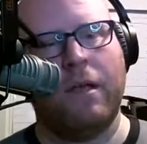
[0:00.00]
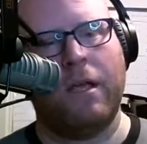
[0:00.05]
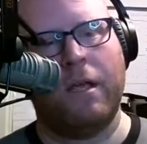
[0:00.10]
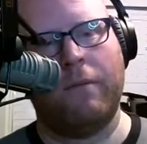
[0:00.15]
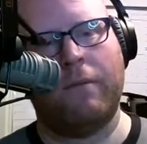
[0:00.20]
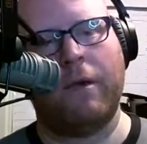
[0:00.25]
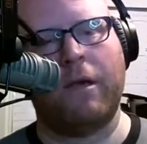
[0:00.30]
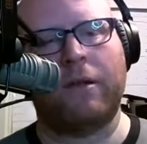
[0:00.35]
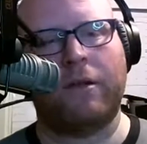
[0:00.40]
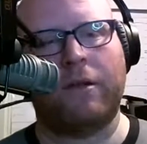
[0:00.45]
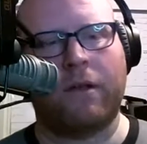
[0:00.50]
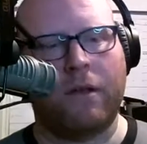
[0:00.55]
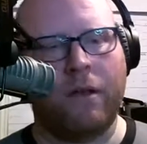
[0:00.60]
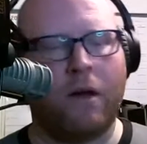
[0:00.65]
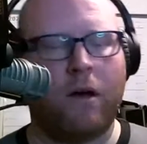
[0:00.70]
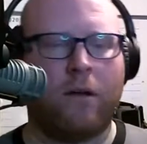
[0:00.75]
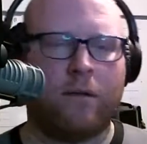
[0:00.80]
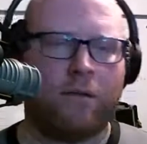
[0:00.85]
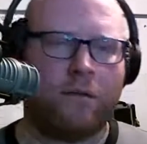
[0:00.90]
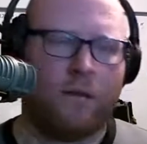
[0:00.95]
emailed and
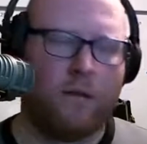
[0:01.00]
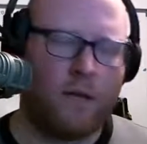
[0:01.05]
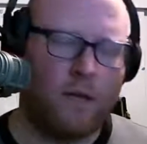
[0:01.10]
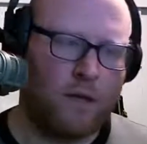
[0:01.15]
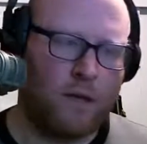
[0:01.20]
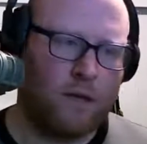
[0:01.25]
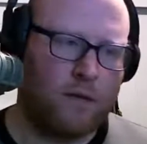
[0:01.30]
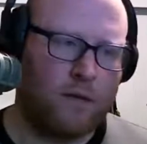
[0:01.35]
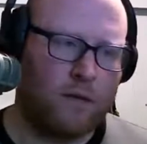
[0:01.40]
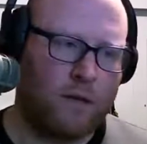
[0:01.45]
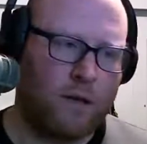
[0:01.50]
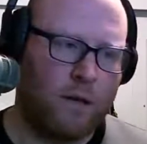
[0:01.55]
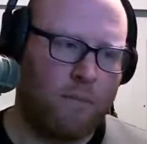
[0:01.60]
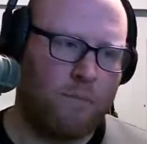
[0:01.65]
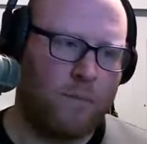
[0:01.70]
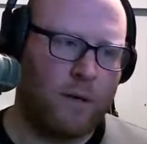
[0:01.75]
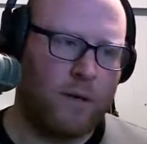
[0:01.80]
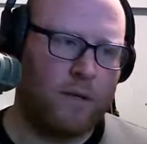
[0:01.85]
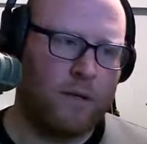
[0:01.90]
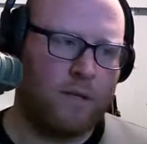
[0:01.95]
called the
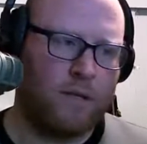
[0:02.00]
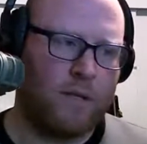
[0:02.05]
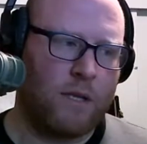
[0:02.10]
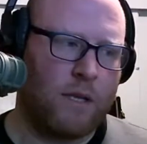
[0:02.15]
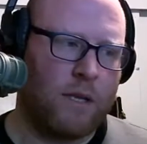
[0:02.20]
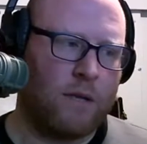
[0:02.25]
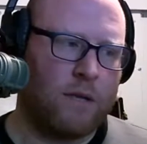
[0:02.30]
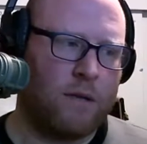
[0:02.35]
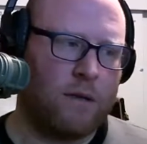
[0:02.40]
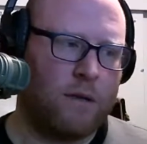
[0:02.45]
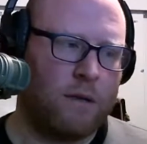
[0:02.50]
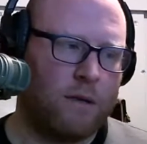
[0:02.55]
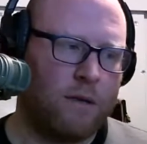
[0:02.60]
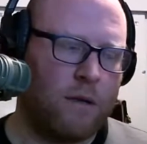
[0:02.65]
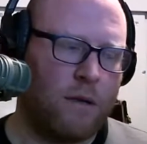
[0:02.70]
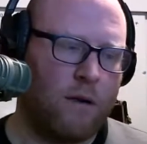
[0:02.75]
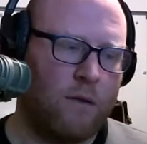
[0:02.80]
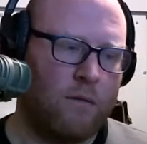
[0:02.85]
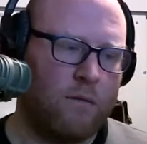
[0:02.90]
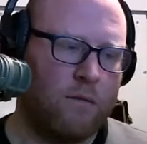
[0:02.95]
companies that
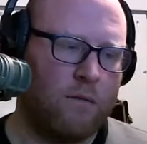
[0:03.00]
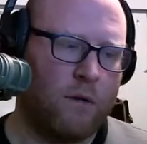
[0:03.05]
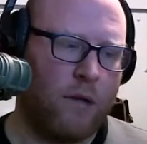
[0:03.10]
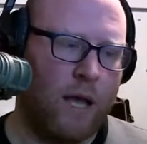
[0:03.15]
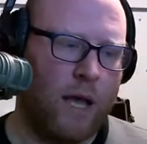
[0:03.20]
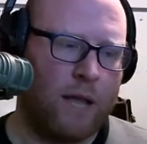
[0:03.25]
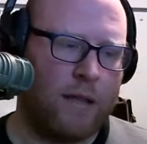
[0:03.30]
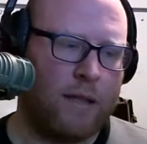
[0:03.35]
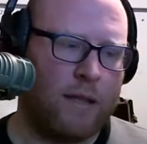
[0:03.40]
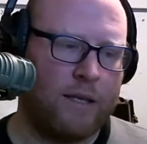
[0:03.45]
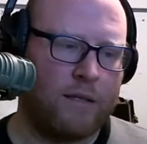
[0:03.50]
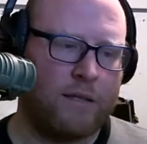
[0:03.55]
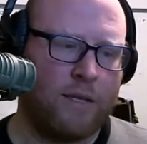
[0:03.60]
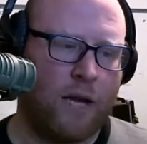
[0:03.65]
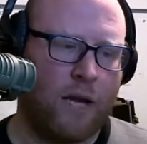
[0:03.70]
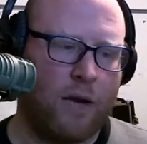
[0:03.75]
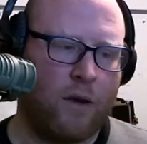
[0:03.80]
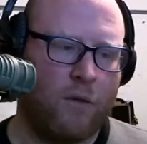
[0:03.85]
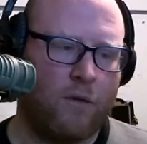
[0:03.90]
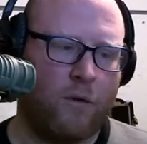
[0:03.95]
had things
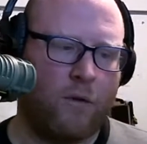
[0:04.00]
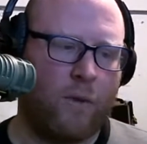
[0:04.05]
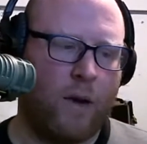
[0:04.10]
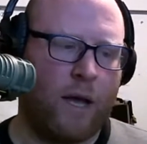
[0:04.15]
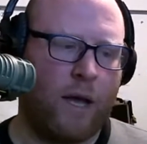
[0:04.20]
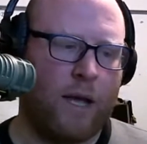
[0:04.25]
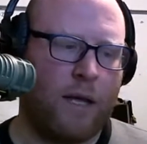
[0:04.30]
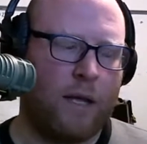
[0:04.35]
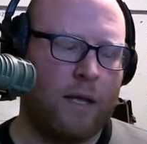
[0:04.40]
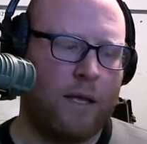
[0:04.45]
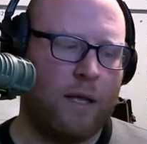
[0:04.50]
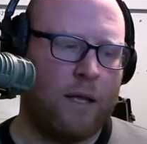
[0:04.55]
not go their way.